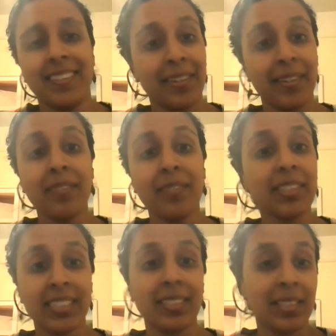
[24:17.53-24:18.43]
there are even
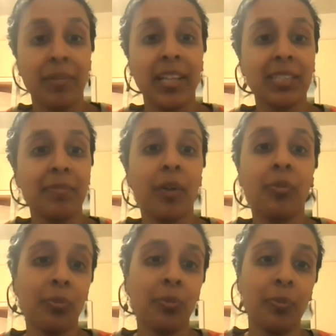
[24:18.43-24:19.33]
dis- debates
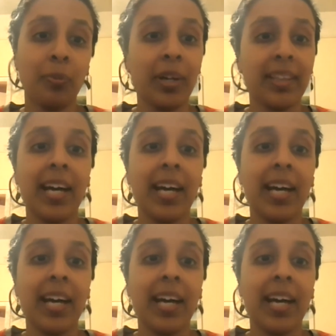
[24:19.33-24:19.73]
about what